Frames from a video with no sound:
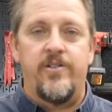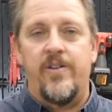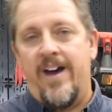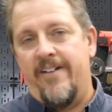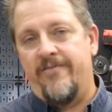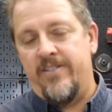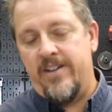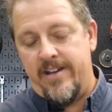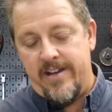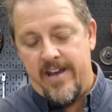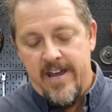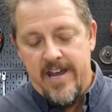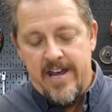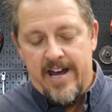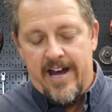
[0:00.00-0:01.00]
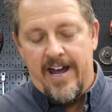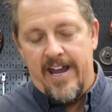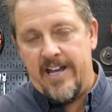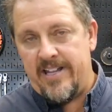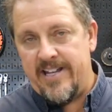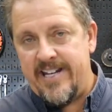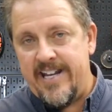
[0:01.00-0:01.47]
you have the uh,
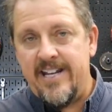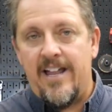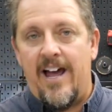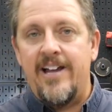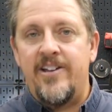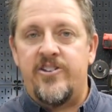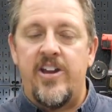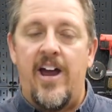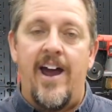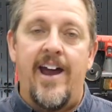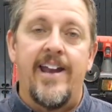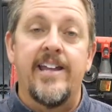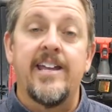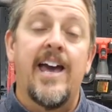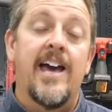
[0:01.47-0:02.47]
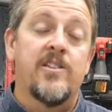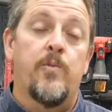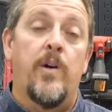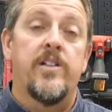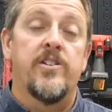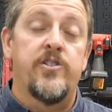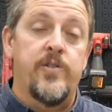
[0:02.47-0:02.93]
L E D lights shining, as
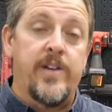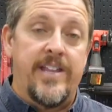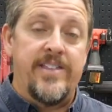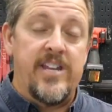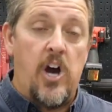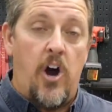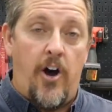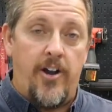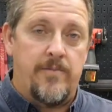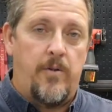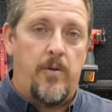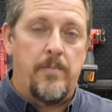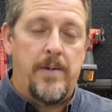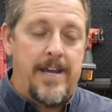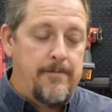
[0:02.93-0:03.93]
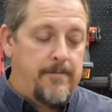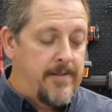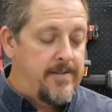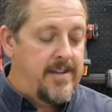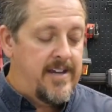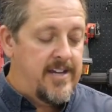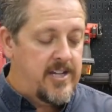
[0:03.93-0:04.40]
well as you get the audible beep
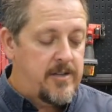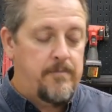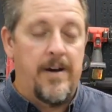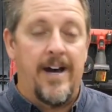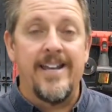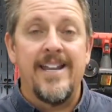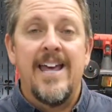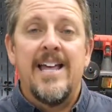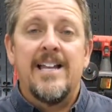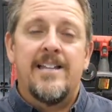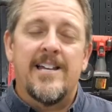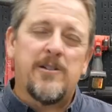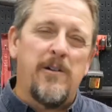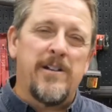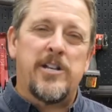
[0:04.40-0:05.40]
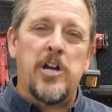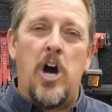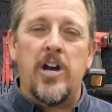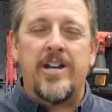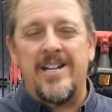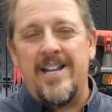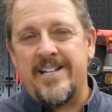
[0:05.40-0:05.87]
in this. But let's quit
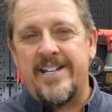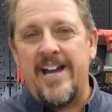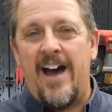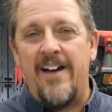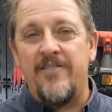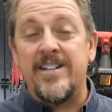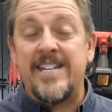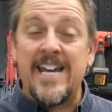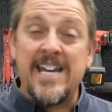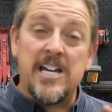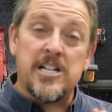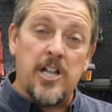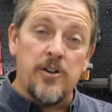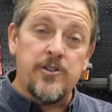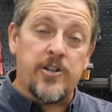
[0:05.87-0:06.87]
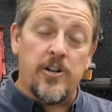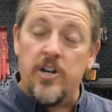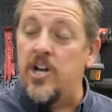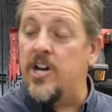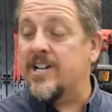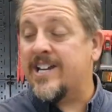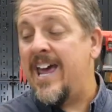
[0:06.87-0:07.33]
talking, let's dive in, take a closer
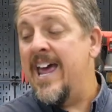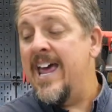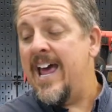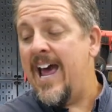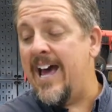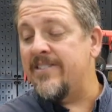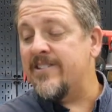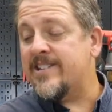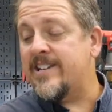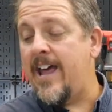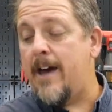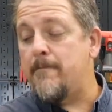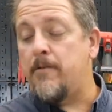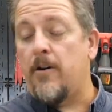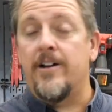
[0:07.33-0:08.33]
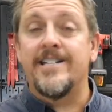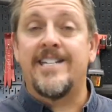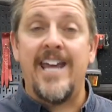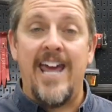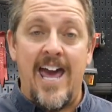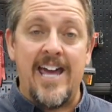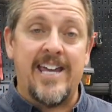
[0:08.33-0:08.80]
look at the Snap-on
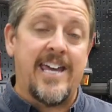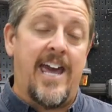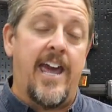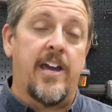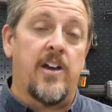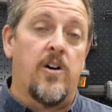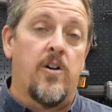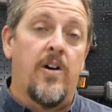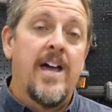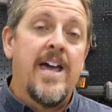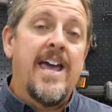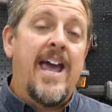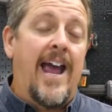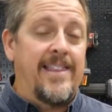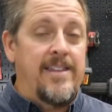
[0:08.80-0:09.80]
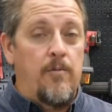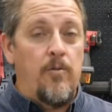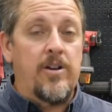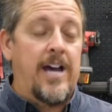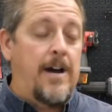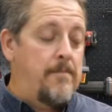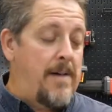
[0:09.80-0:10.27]
TechAngle, and then we'll
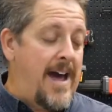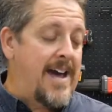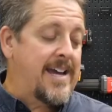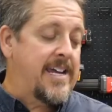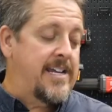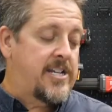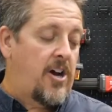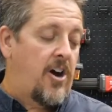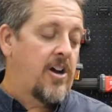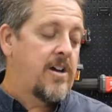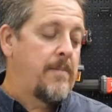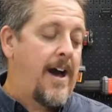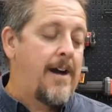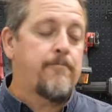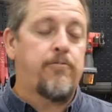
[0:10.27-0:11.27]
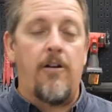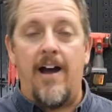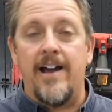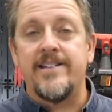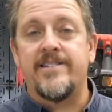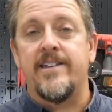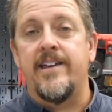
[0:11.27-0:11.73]
come back and talk about
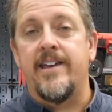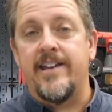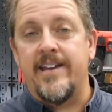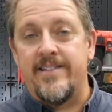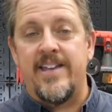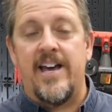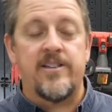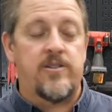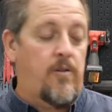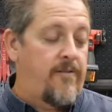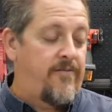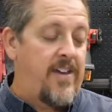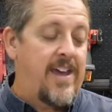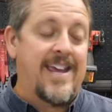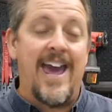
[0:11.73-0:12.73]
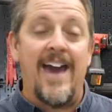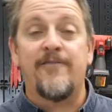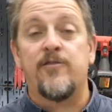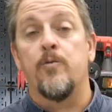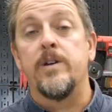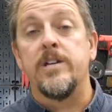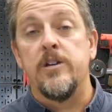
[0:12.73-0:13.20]
pricing and that sort of thing
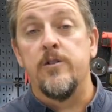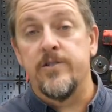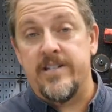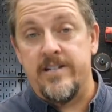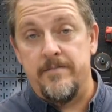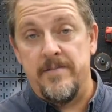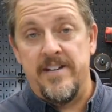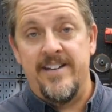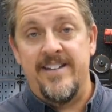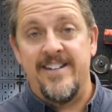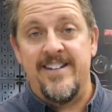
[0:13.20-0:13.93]
after we use it a bit.